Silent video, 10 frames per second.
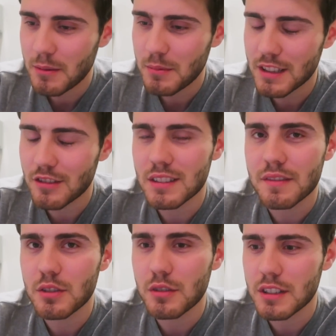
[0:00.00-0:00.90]
But as long as I
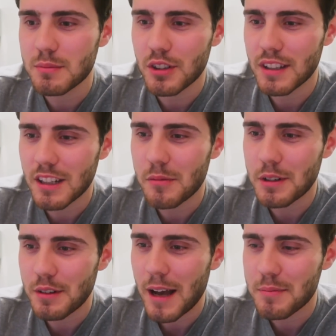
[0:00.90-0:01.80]
feel good tomorrow, then I'll be
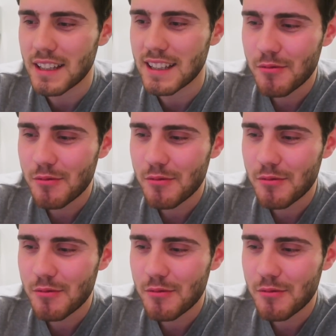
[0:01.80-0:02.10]
all happy.